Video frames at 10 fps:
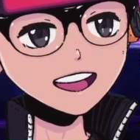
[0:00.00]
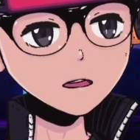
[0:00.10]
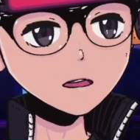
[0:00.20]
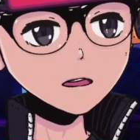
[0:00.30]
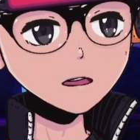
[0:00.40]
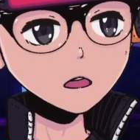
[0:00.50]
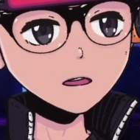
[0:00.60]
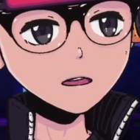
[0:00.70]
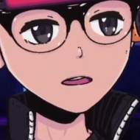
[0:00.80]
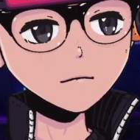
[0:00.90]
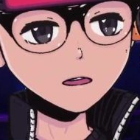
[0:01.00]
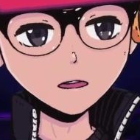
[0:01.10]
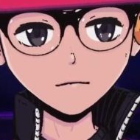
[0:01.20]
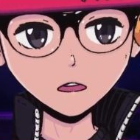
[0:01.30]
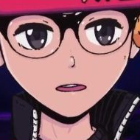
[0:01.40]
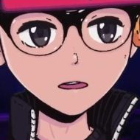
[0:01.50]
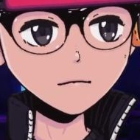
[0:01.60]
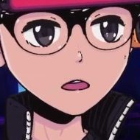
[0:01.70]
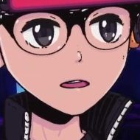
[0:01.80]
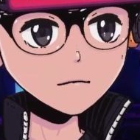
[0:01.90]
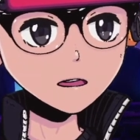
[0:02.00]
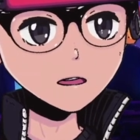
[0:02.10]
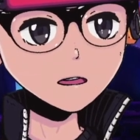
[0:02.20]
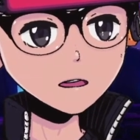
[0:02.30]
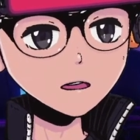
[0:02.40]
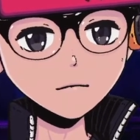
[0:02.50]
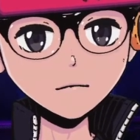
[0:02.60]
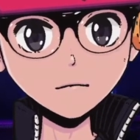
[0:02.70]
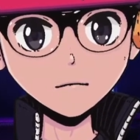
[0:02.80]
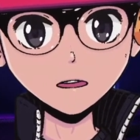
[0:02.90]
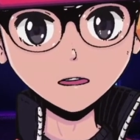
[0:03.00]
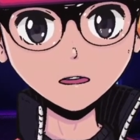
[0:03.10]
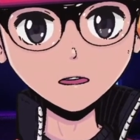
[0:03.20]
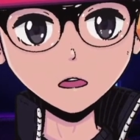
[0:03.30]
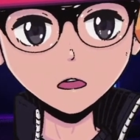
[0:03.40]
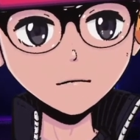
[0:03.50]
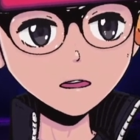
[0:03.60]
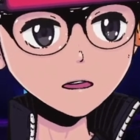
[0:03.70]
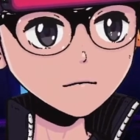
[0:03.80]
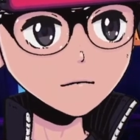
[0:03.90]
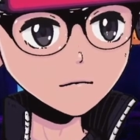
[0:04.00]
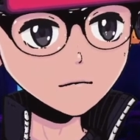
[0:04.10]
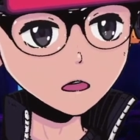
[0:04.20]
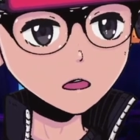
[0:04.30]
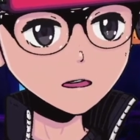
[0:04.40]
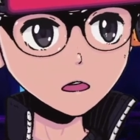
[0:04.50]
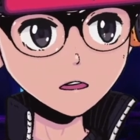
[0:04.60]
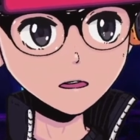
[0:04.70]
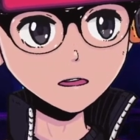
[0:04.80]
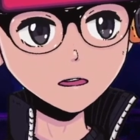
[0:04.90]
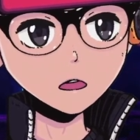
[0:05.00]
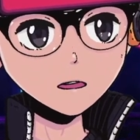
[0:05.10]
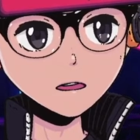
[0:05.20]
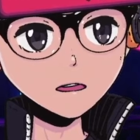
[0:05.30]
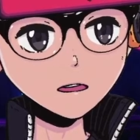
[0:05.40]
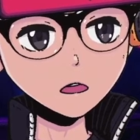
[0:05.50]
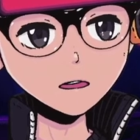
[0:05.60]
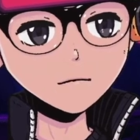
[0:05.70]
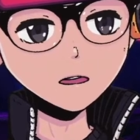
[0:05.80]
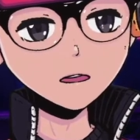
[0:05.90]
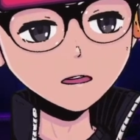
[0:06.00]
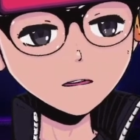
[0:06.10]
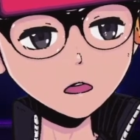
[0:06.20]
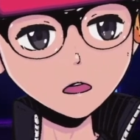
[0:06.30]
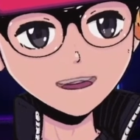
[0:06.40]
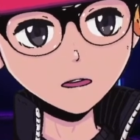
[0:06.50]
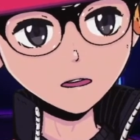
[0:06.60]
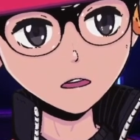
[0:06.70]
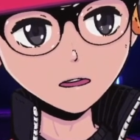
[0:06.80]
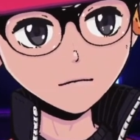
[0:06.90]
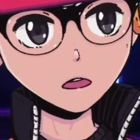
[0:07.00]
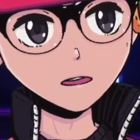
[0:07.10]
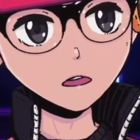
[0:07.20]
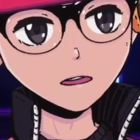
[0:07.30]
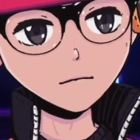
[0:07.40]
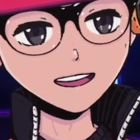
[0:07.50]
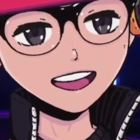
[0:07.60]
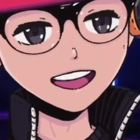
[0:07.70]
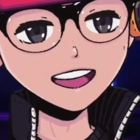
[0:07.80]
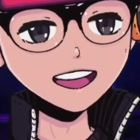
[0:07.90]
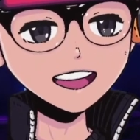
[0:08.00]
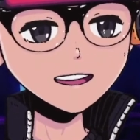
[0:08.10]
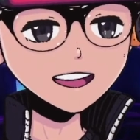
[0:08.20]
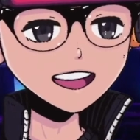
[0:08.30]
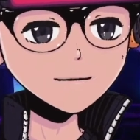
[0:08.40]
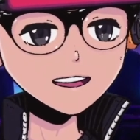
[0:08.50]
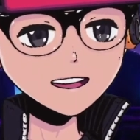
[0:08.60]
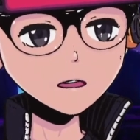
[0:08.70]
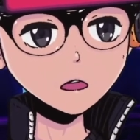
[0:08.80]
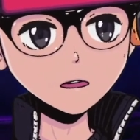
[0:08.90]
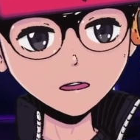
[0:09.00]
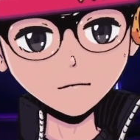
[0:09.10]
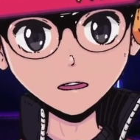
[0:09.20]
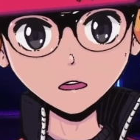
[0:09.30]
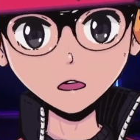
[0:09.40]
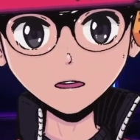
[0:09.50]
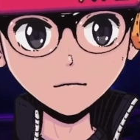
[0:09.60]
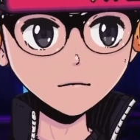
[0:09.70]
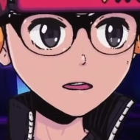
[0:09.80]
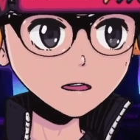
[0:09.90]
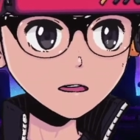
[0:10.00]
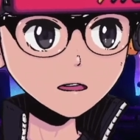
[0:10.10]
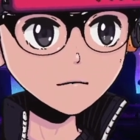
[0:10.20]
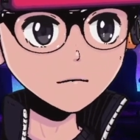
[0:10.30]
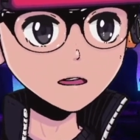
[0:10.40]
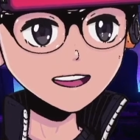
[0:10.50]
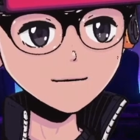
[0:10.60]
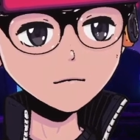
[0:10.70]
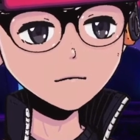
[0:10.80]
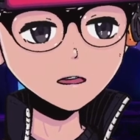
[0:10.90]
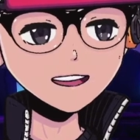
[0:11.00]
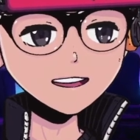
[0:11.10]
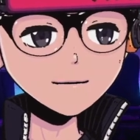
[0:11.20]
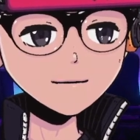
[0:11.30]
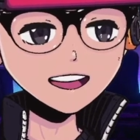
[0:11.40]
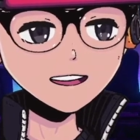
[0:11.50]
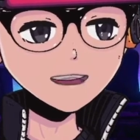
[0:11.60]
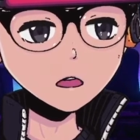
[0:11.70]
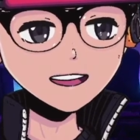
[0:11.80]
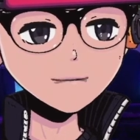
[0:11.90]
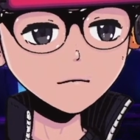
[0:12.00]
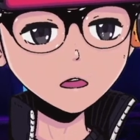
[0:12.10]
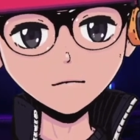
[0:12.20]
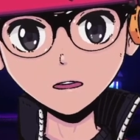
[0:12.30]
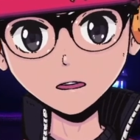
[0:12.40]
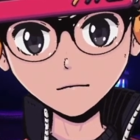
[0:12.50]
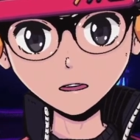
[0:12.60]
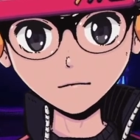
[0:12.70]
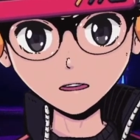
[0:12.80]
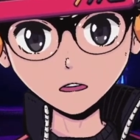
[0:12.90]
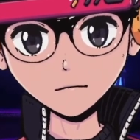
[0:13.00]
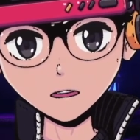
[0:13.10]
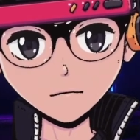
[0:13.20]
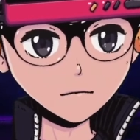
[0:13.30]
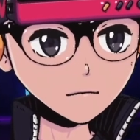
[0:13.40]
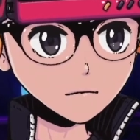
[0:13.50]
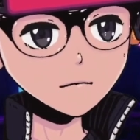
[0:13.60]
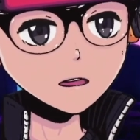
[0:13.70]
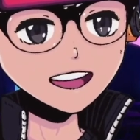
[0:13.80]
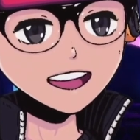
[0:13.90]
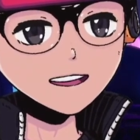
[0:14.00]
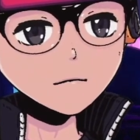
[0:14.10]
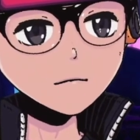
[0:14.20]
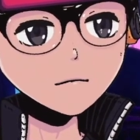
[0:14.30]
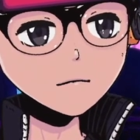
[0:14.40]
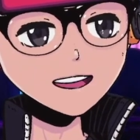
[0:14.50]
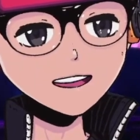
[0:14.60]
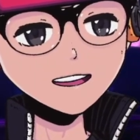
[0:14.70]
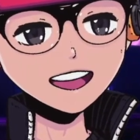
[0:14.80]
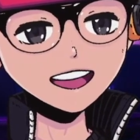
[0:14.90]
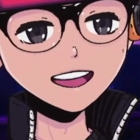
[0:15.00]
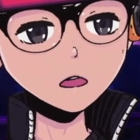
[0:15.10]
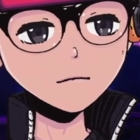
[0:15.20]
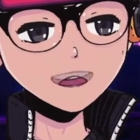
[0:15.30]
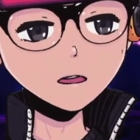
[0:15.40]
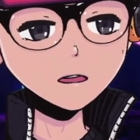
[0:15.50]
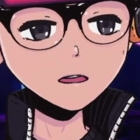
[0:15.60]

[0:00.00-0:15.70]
about their art, but a generative art project is super collaborative. I purposely overshared to keep them hyped about the project, and the last thing you want is your team to lose interest because they were not involved in the creative process. But yeah, it was fun hearing how hyped they